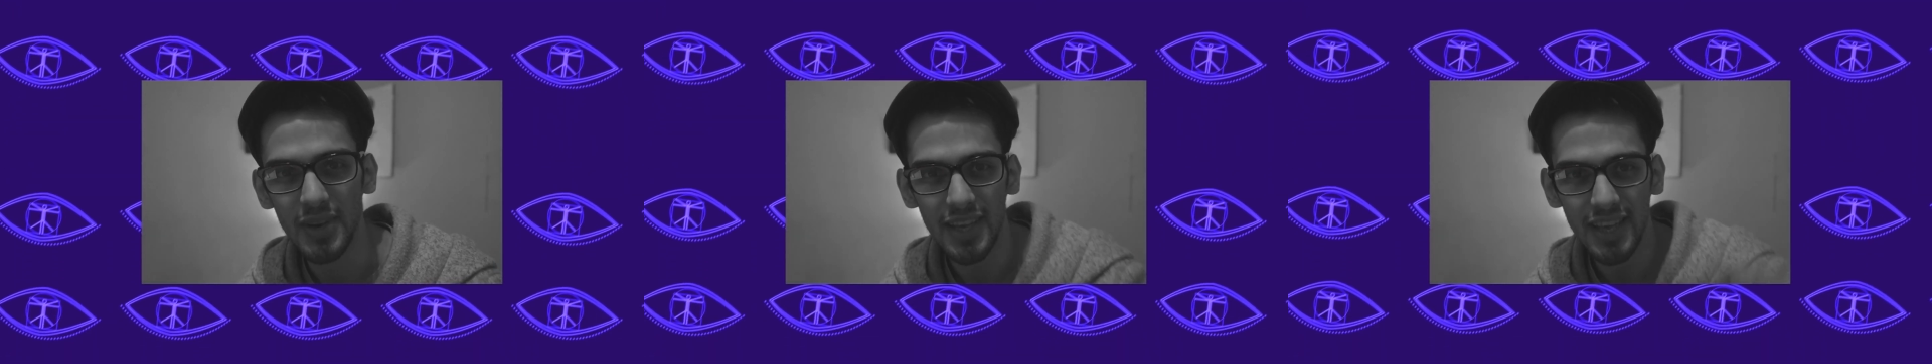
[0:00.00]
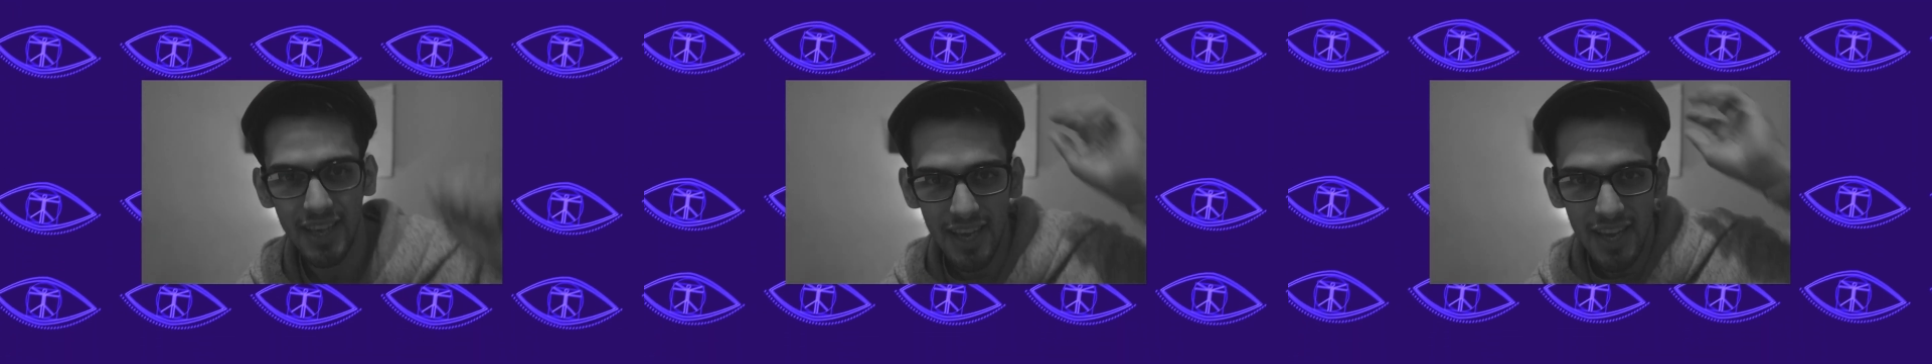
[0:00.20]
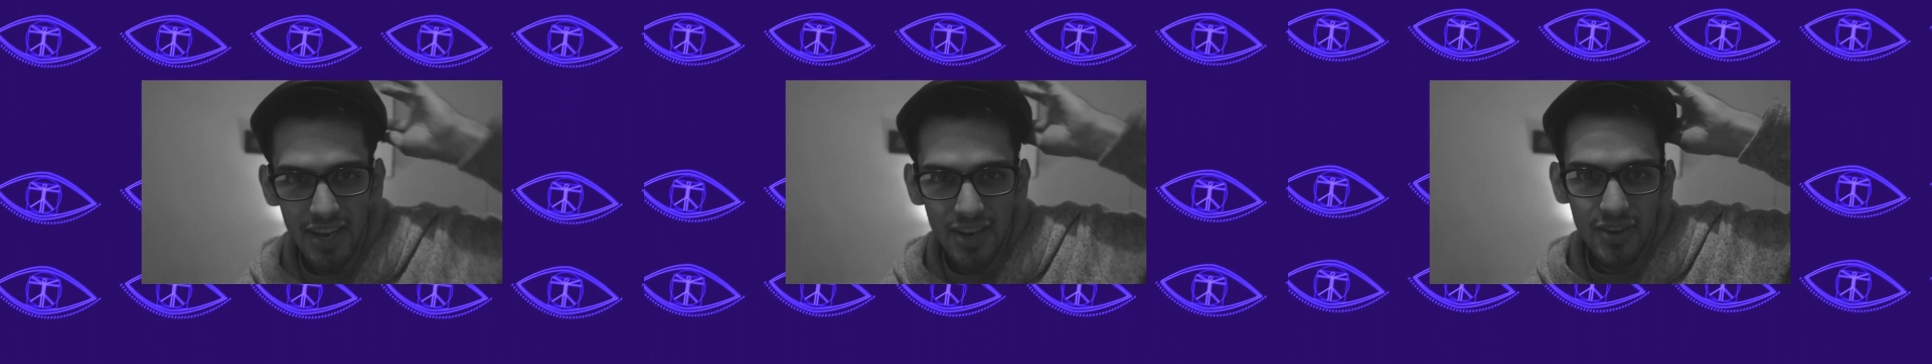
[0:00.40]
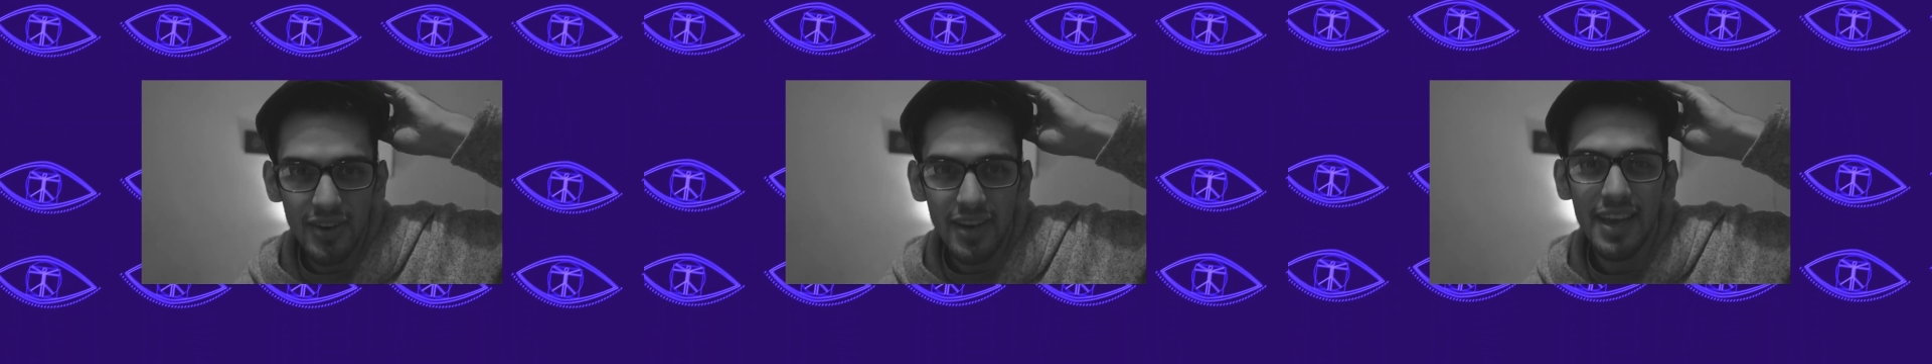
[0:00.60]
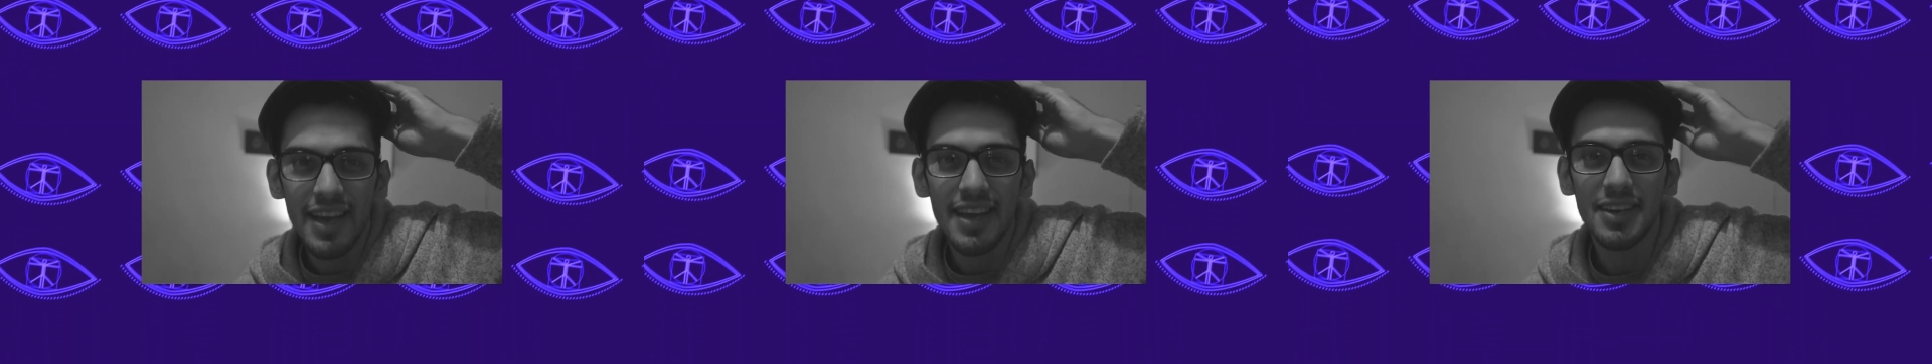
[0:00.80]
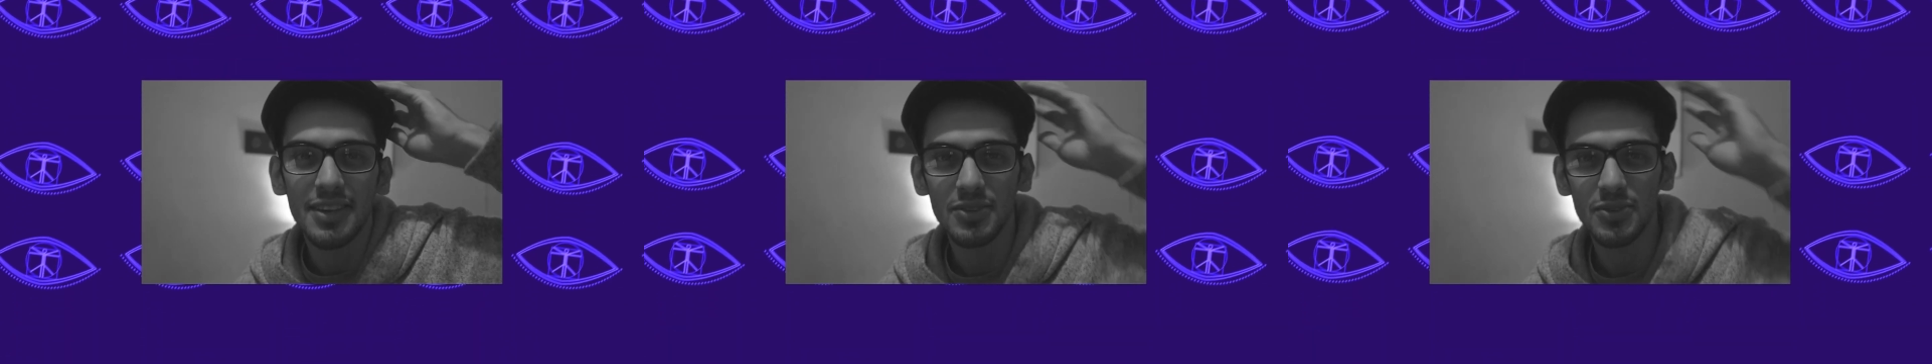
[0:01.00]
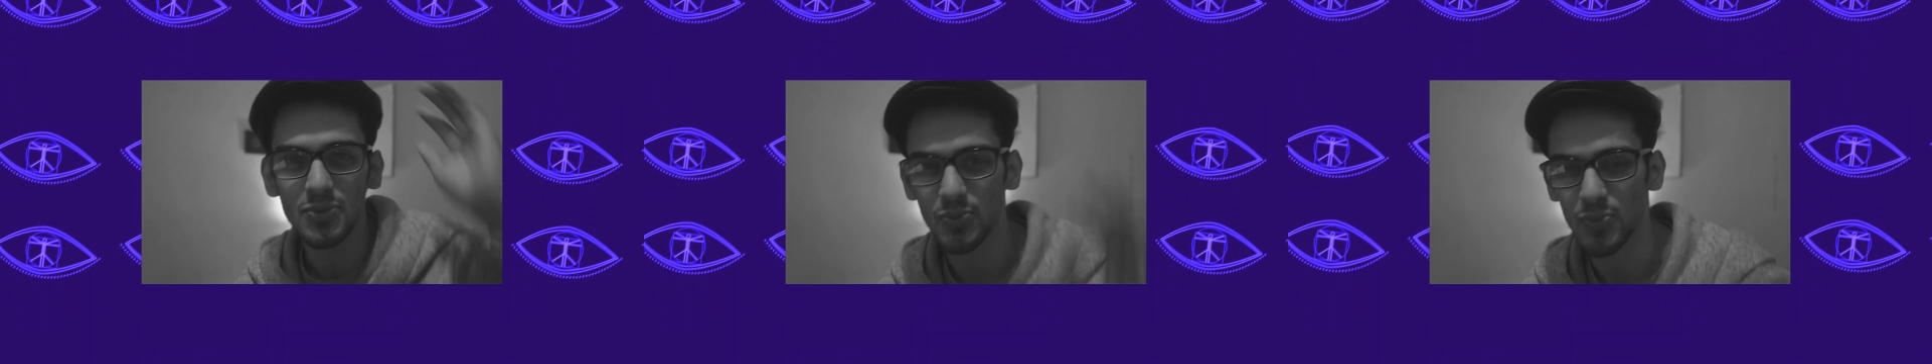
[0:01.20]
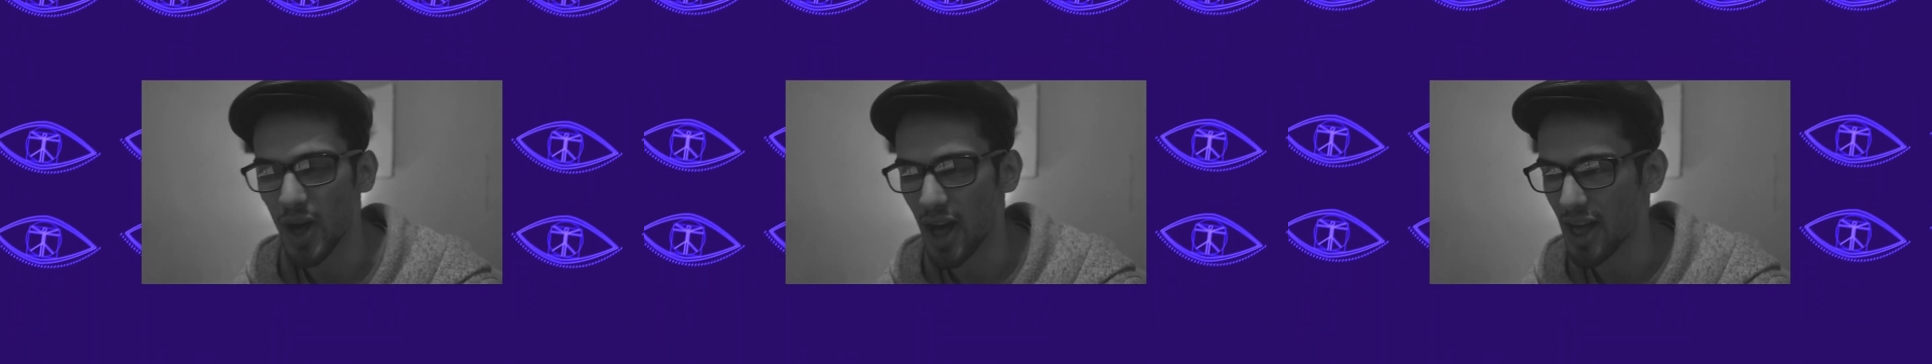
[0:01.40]
here in
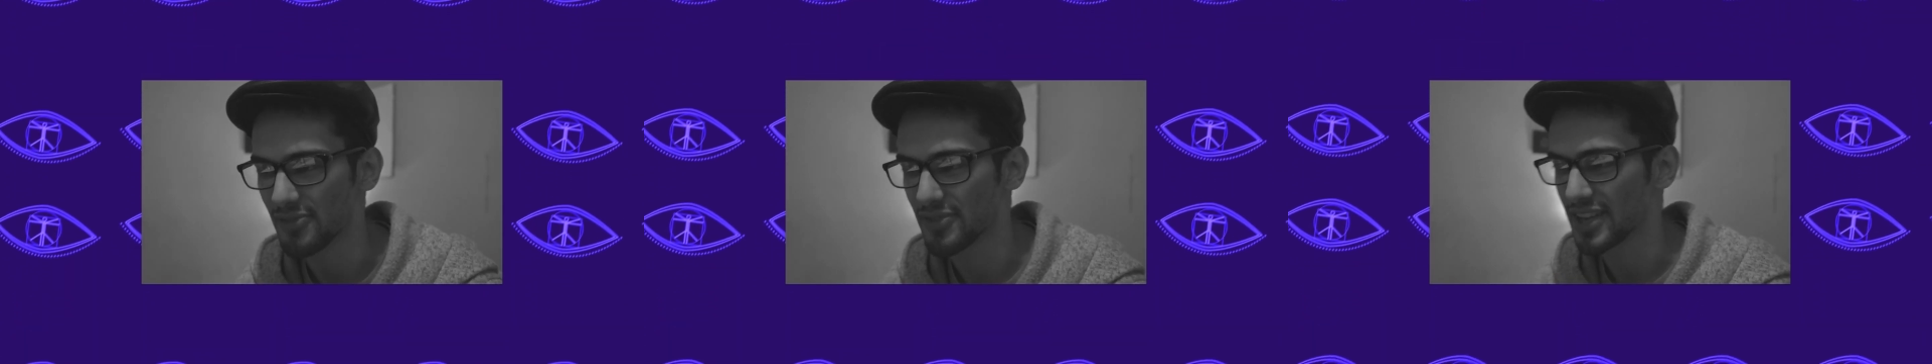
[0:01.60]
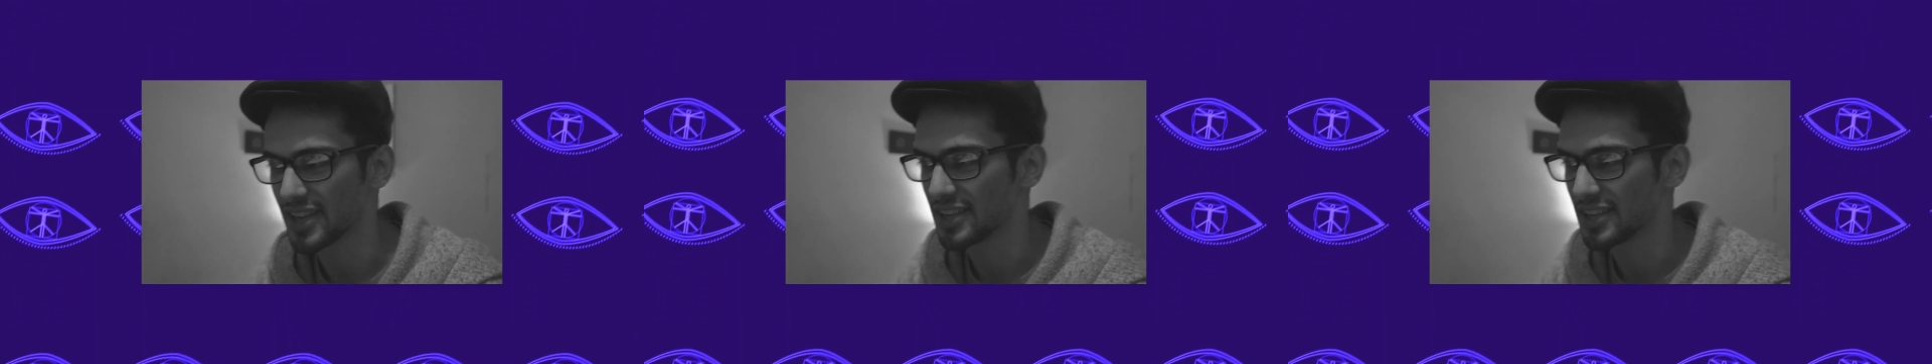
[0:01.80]
Sualvi.